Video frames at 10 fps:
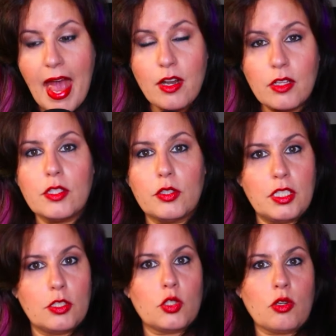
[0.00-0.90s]
And also,
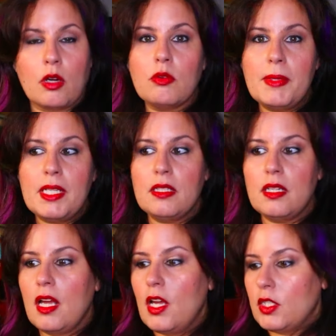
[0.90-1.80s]
she's a strong
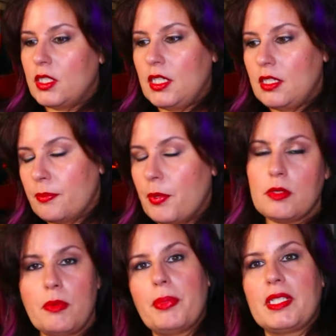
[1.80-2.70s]
woman. She's
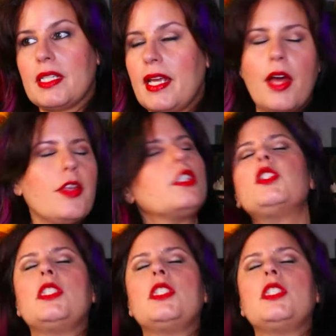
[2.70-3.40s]
supposed to be put together.